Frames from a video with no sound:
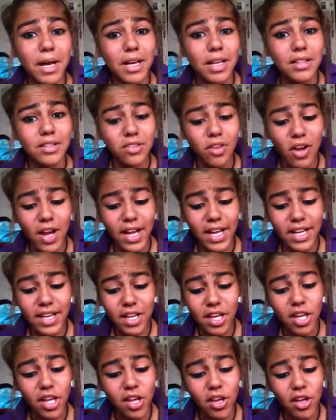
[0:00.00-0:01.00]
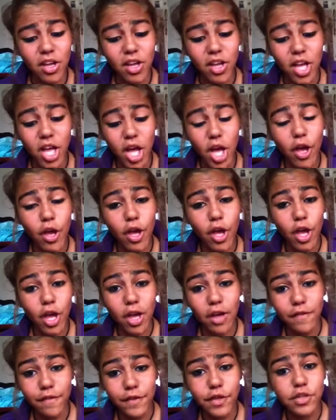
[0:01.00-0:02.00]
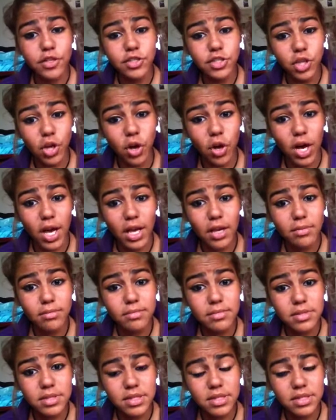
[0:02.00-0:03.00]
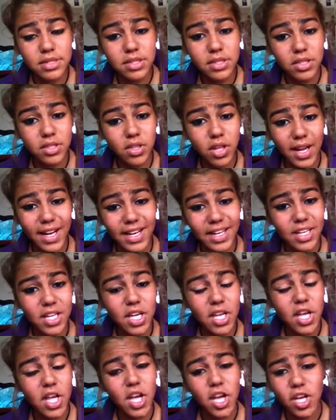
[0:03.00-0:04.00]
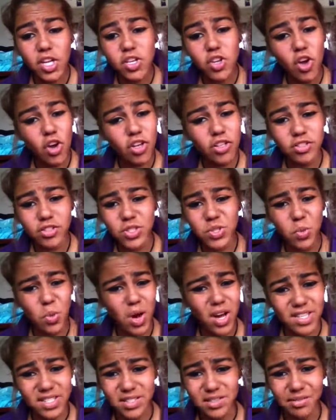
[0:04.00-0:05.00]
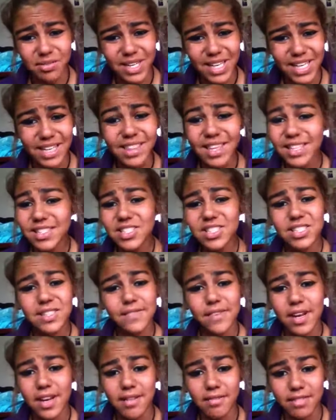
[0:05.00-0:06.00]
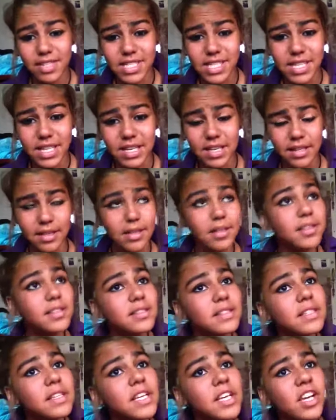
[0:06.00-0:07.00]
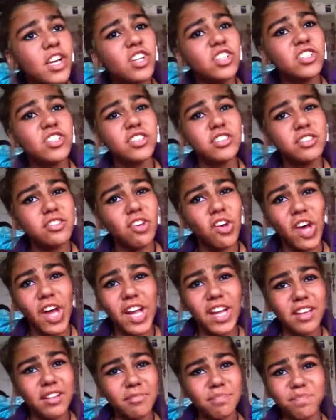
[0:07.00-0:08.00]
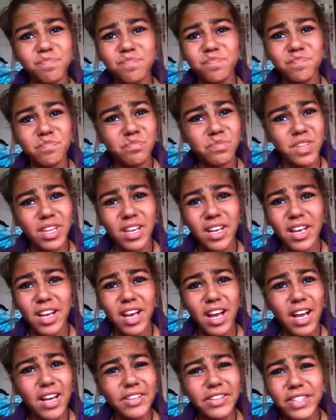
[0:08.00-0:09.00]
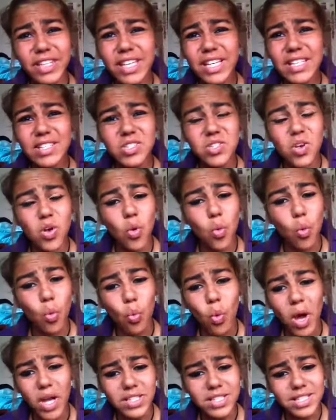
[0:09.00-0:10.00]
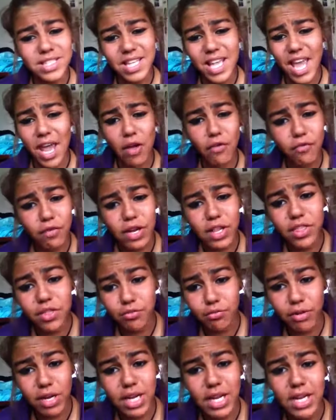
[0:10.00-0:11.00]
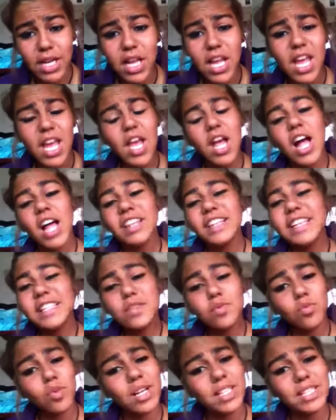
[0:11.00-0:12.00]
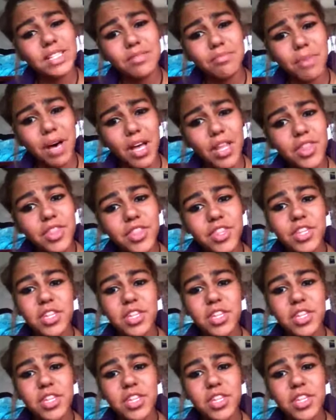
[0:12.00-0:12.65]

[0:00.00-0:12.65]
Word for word: like a few times, like not twice a week. That's just fucking ridiculous. Just like at least once every 3 at least once a month